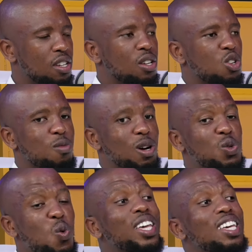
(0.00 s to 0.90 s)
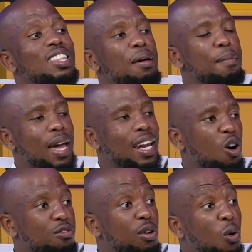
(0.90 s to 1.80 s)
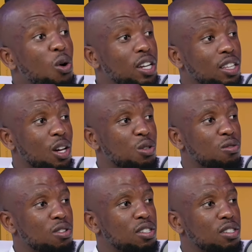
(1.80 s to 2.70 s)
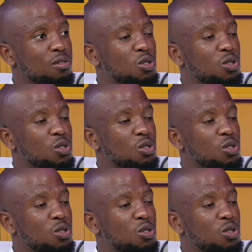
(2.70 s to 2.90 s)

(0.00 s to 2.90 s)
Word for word: you must walk in the manner of the calling that you've received.